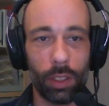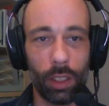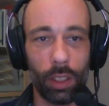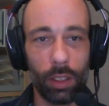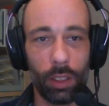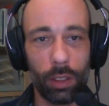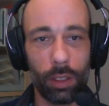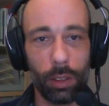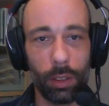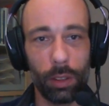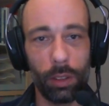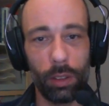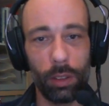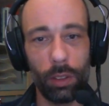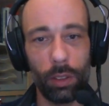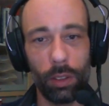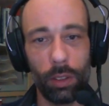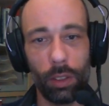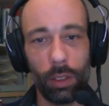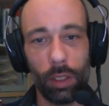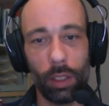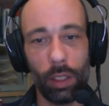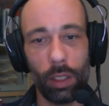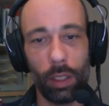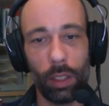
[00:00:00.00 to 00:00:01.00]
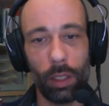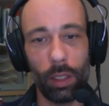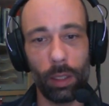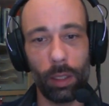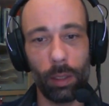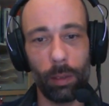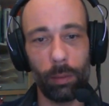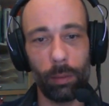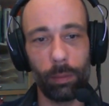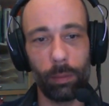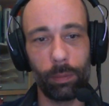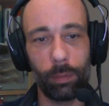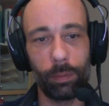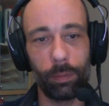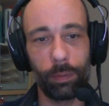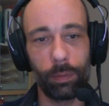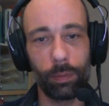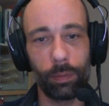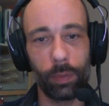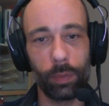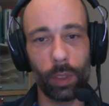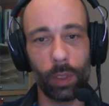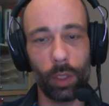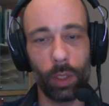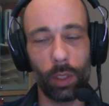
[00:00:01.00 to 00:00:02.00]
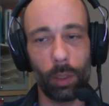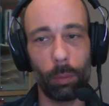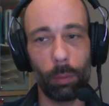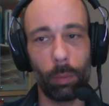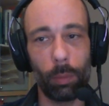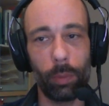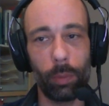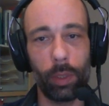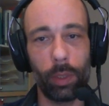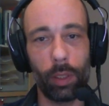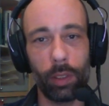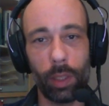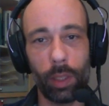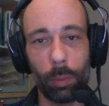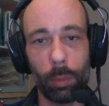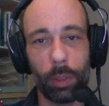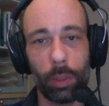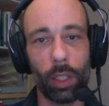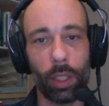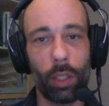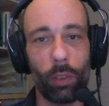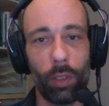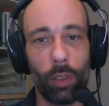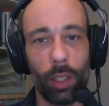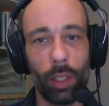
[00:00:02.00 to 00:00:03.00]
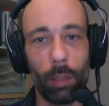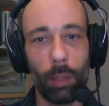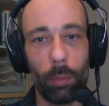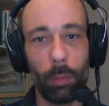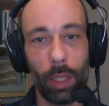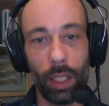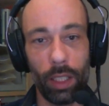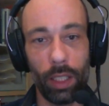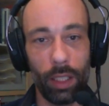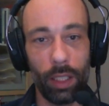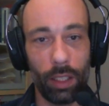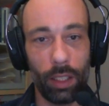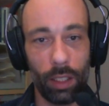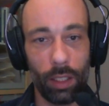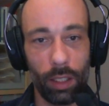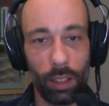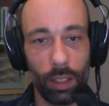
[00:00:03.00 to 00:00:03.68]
into the tips I already made.